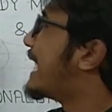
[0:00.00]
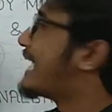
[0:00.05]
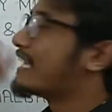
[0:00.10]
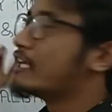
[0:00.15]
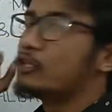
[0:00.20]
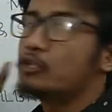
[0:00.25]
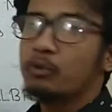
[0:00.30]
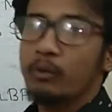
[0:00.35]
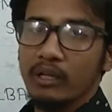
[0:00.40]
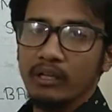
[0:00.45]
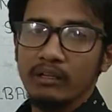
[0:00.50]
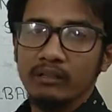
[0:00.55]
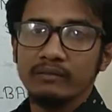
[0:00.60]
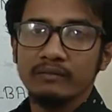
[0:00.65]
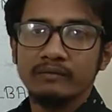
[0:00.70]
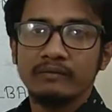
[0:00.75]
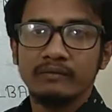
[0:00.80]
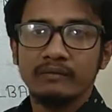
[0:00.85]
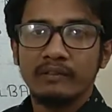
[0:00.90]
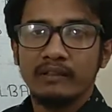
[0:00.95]
had a
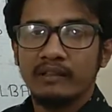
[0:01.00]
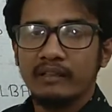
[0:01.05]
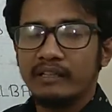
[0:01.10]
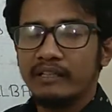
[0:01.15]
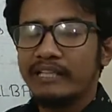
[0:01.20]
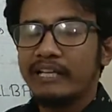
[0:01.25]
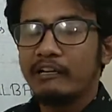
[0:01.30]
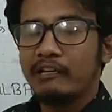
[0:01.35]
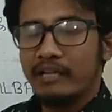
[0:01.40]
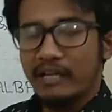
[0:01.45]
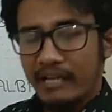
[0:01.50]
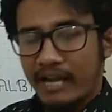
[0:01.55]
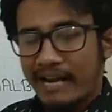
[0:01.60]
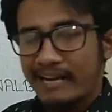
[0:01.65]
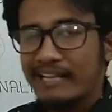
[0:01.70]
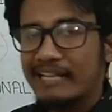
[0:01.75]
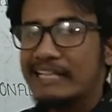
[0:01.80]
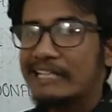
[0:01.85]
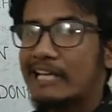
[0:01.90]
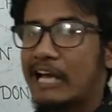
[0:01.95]
duel. They had
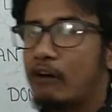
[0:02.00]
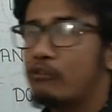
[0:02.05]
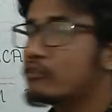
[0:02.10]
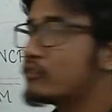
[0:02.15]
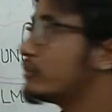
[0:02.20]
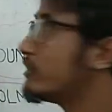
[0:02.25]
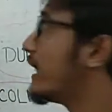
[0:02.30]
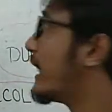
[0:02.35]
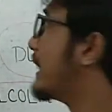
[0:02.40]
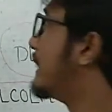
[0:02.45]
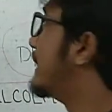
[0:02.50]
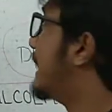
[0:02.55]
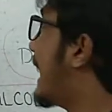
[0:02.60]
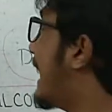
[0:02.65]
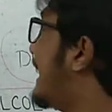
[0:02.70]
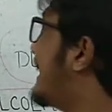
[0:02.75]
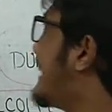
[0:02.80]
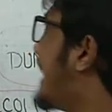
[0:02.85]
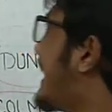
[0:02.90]
an encounter, and in